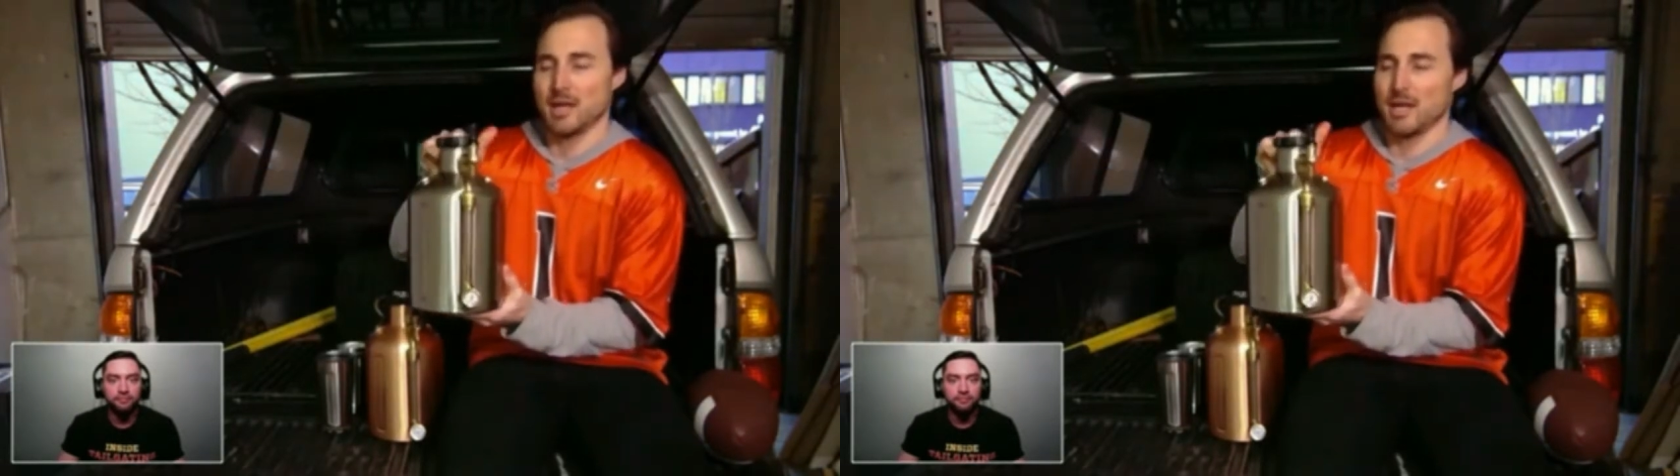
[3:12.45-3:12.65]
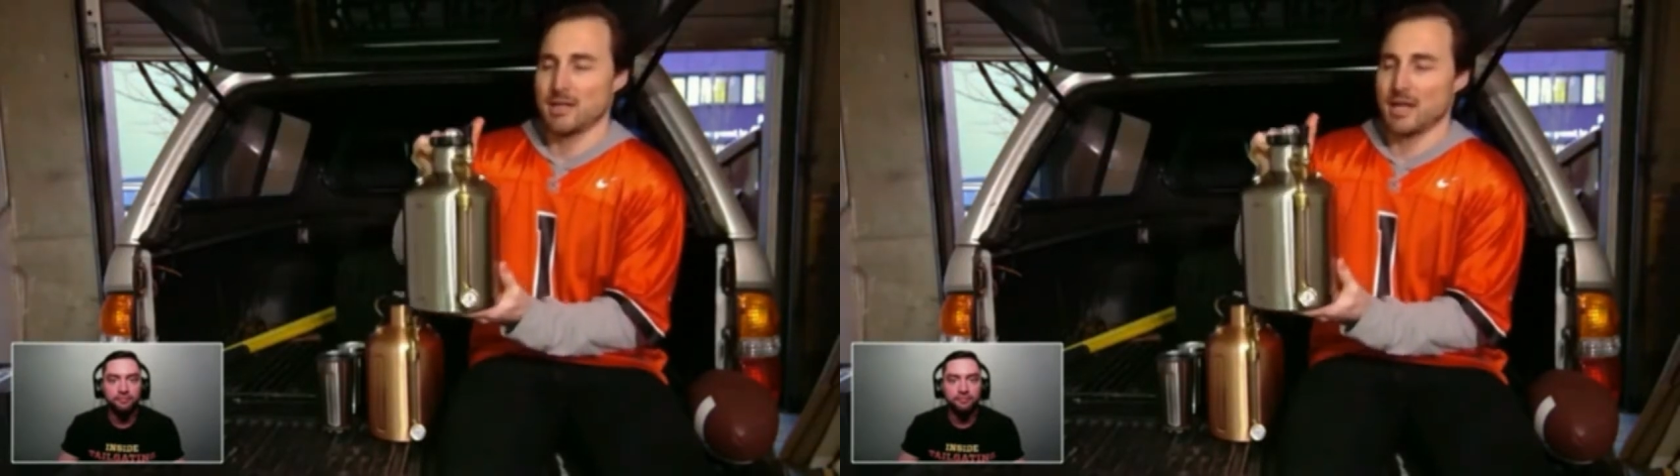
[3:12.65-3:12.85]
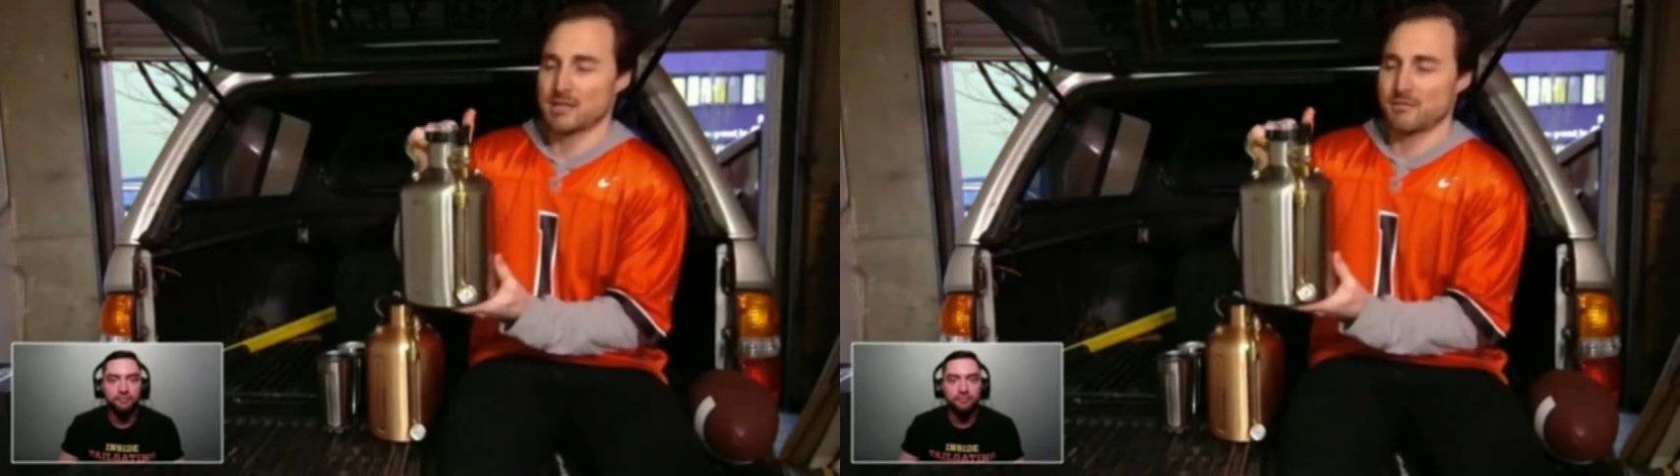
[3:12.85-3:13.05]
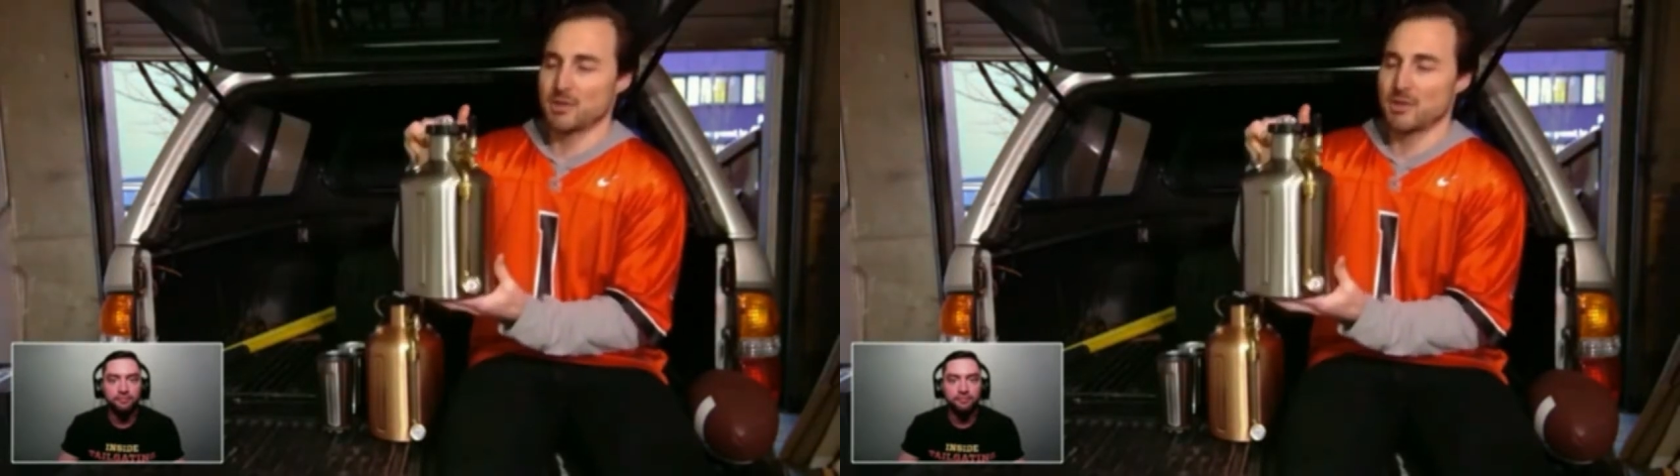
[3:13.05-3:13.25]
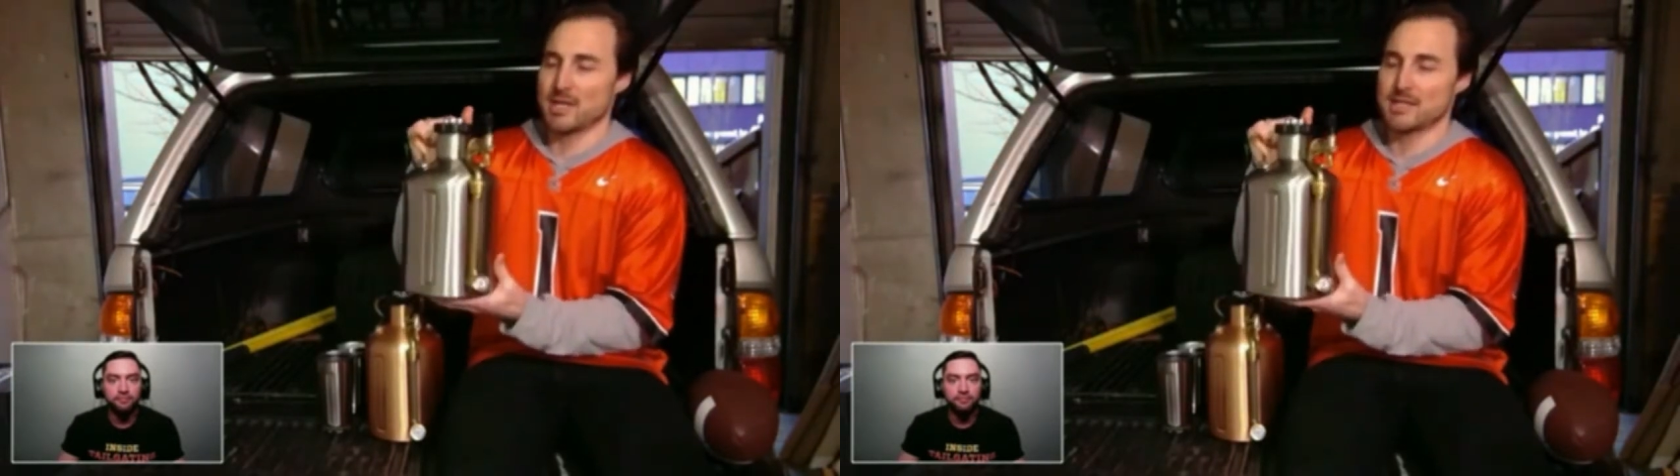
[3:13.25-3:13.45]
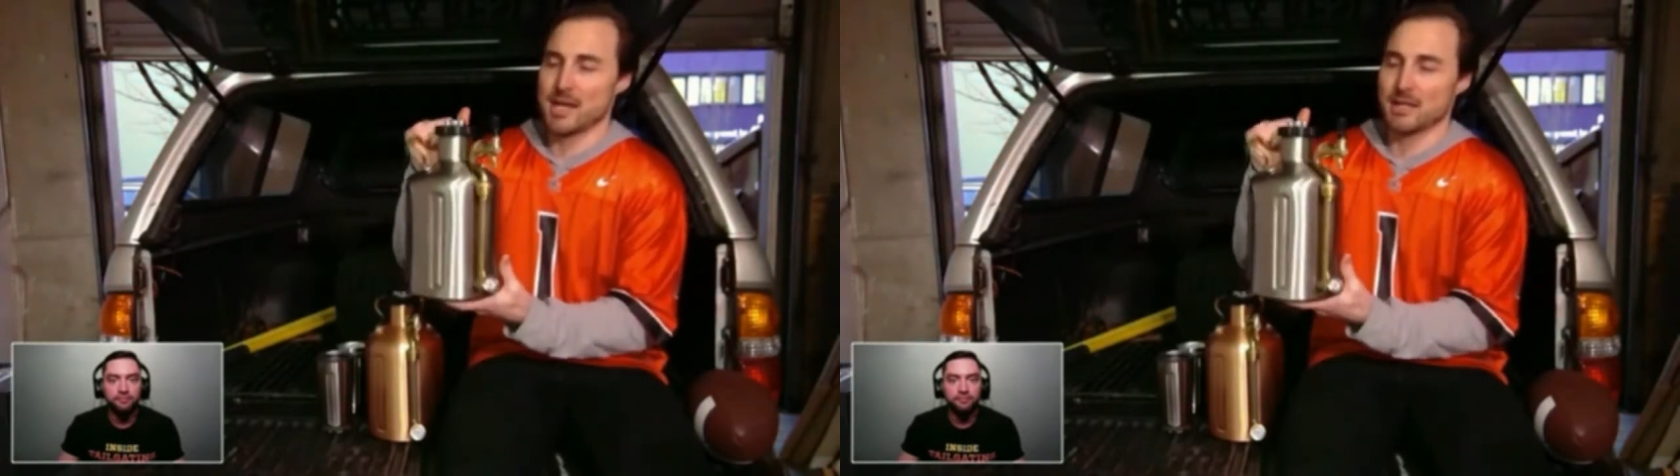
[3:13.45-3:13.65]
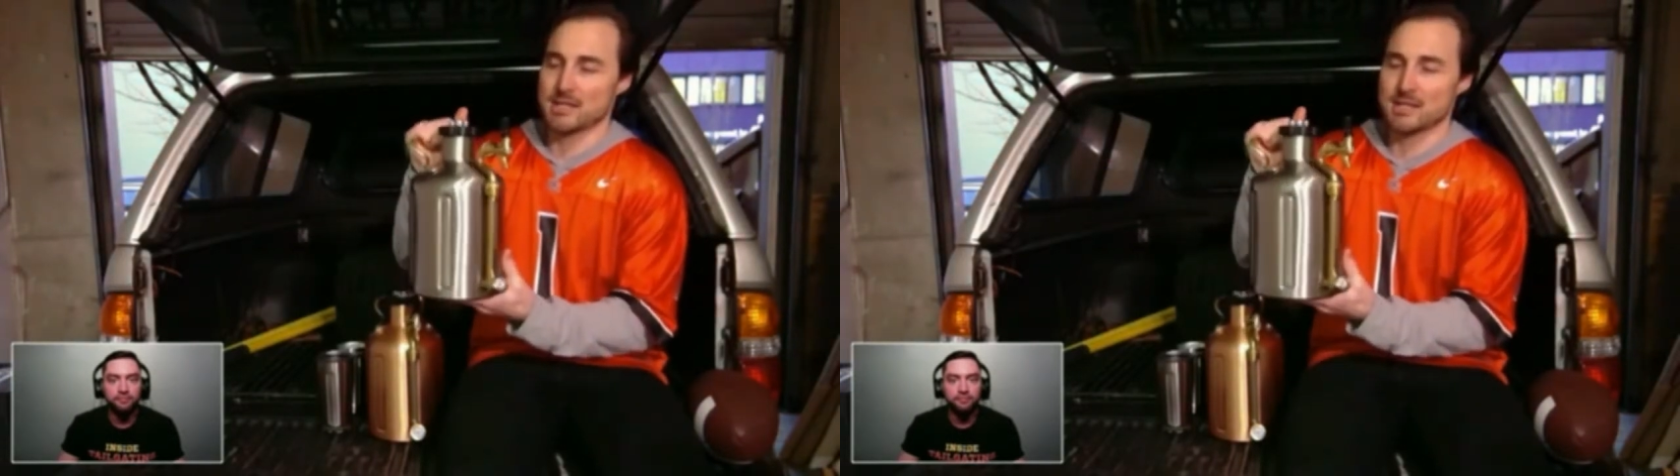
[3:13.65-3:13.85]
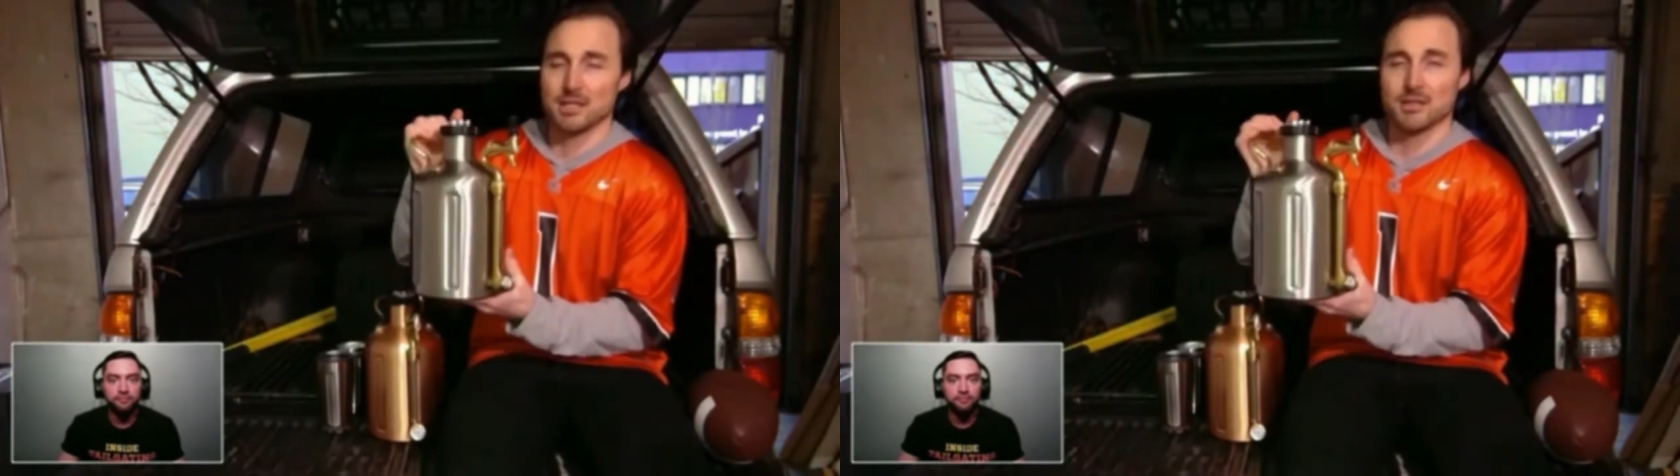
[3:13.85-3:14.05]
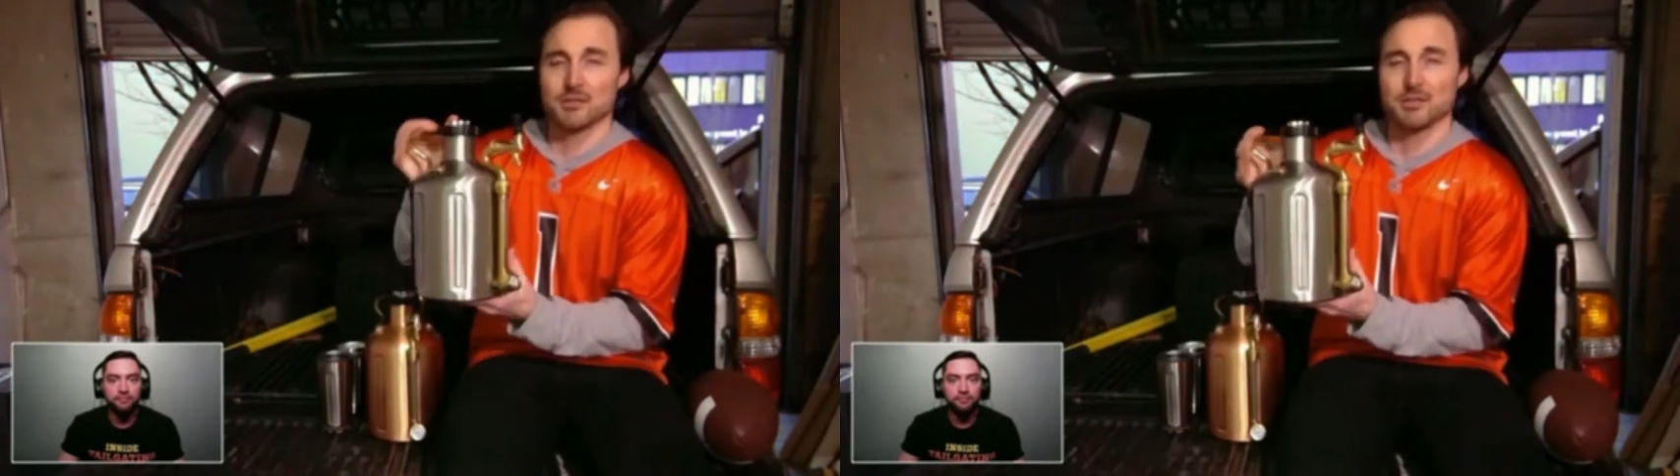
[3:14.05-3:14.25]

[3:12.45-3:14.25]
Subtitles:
and that's food grade stainless steel.